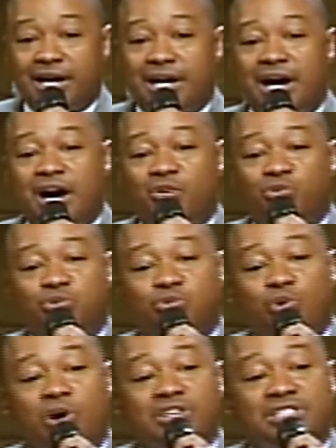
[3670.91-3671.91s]
God
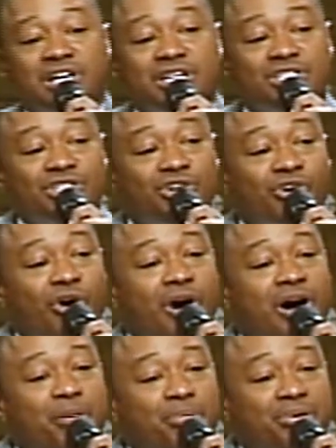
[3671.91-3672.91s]
wants us to grow
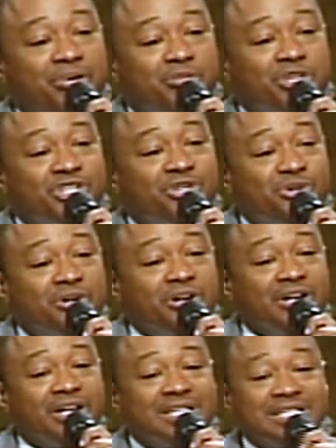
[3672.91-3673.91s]
up,
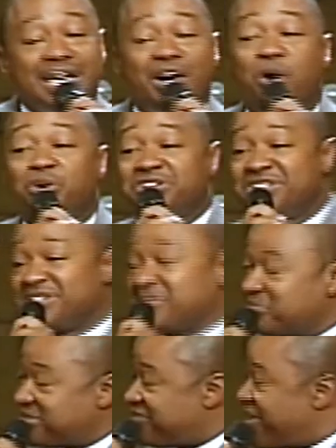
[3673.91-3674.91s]
mature, and take ownership
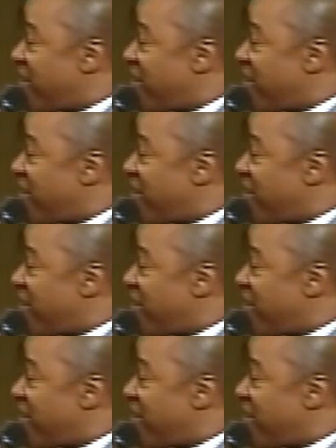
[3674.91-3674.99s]
of our